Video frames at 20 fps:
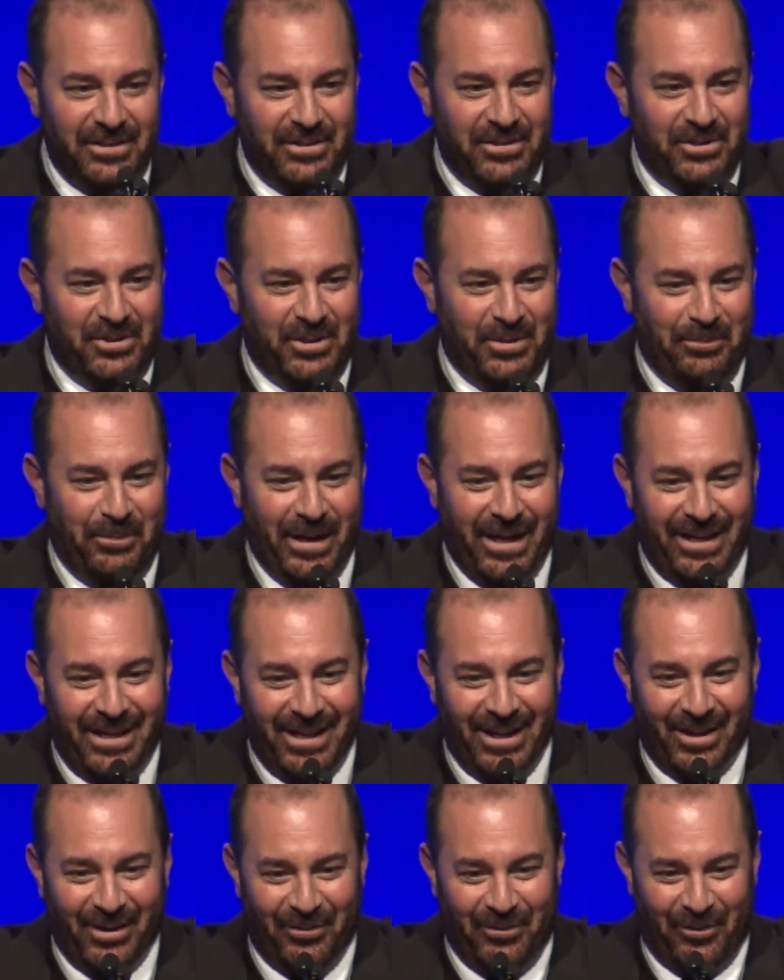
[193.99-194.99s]

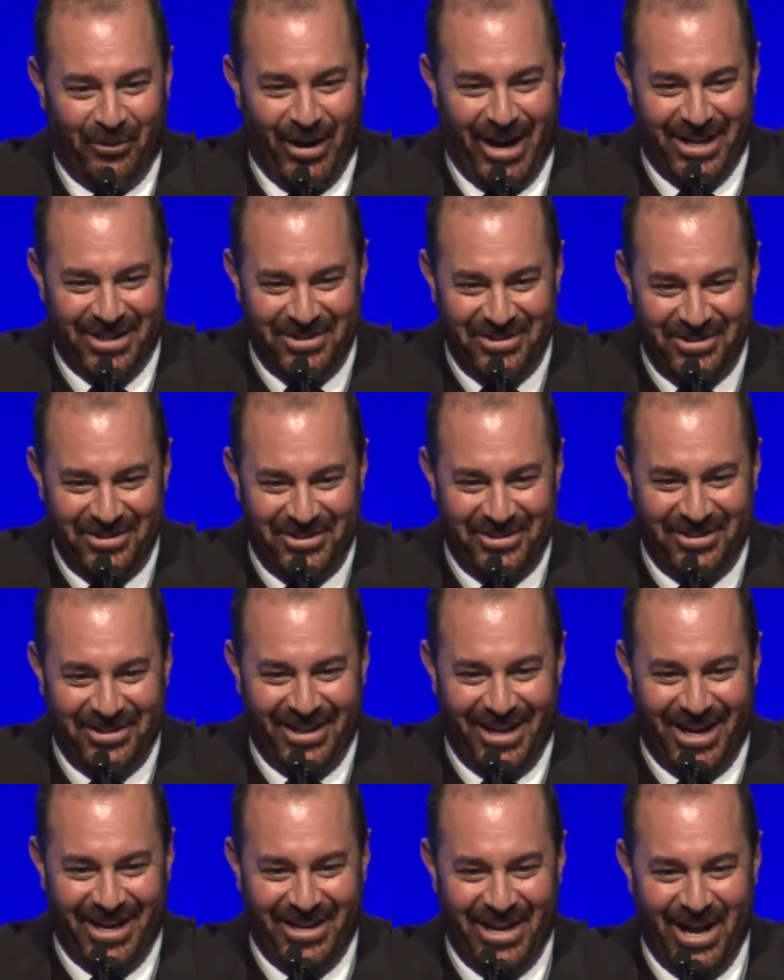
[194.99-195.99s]
Speaking of friends,
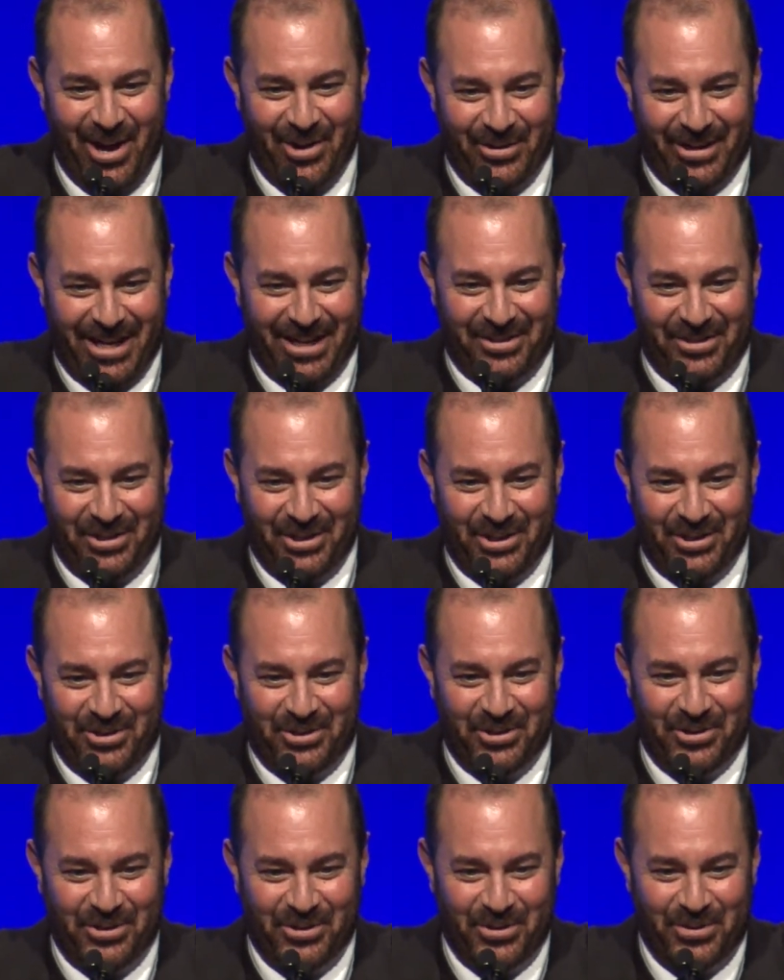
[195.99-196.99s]
I now get to
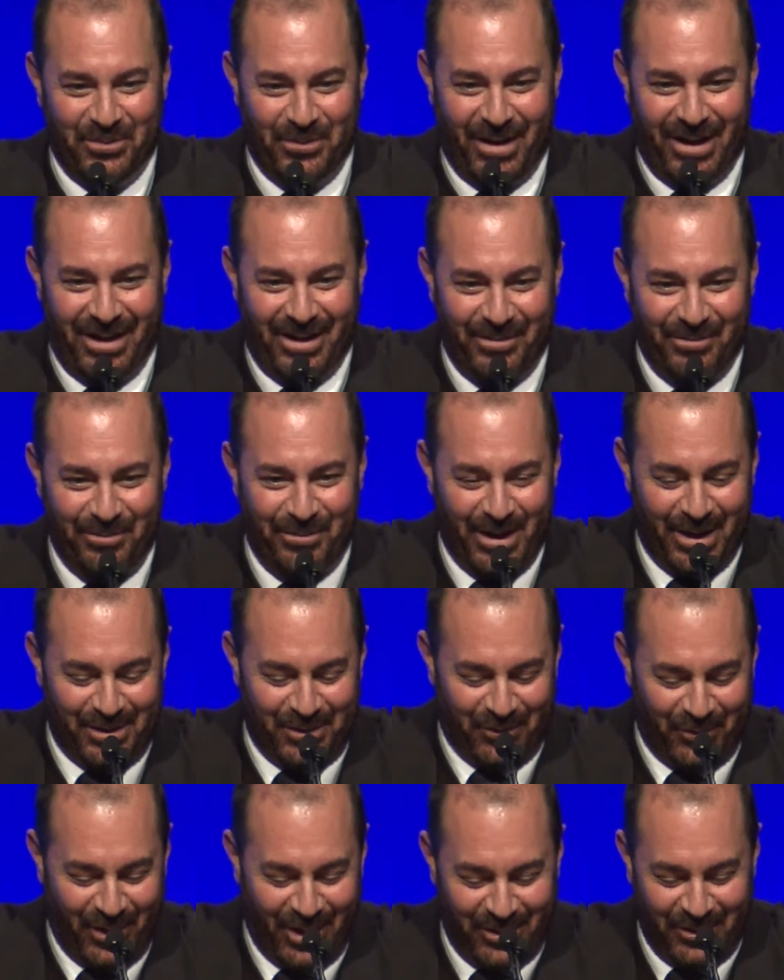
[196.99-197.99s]
introduce my
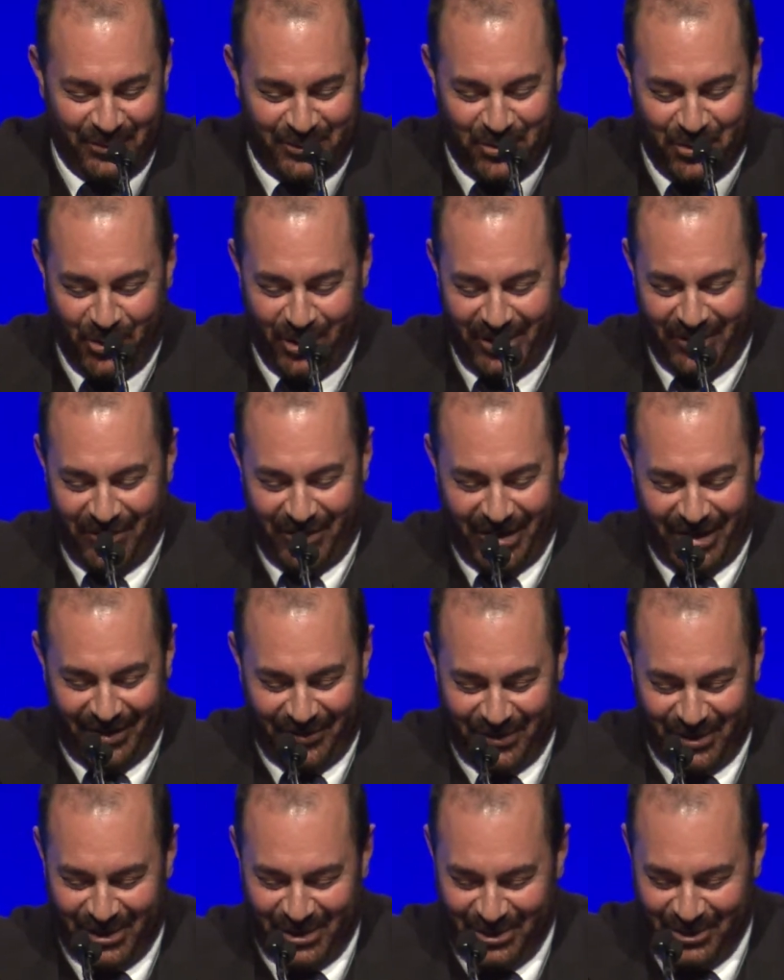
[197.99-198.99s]
best friend of
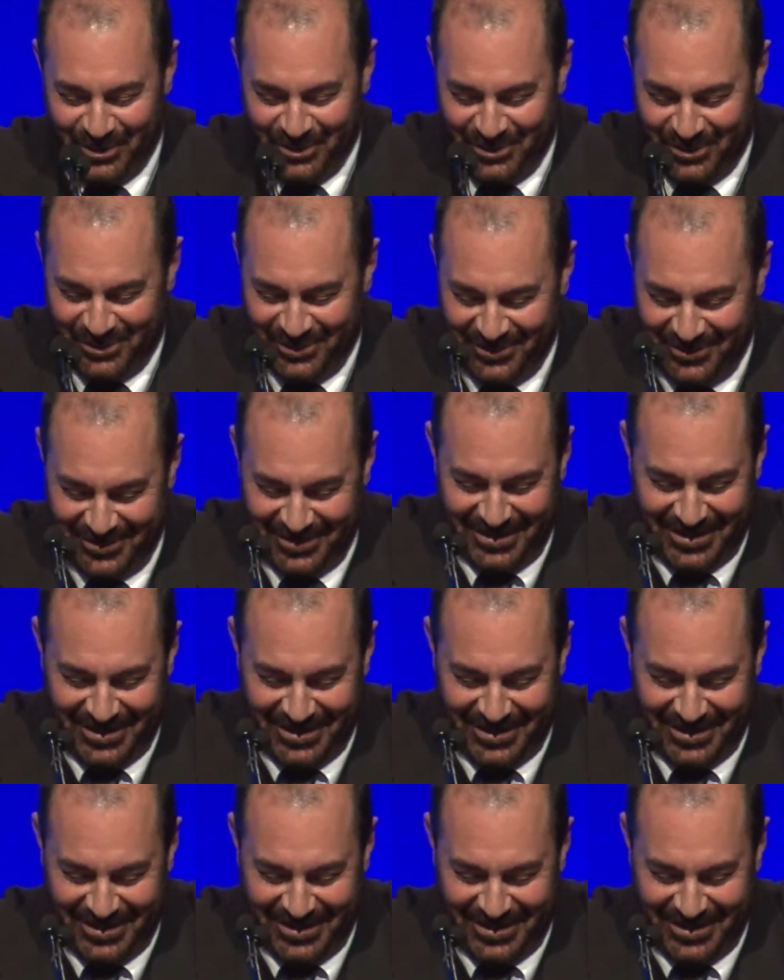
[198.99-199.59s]
25 years,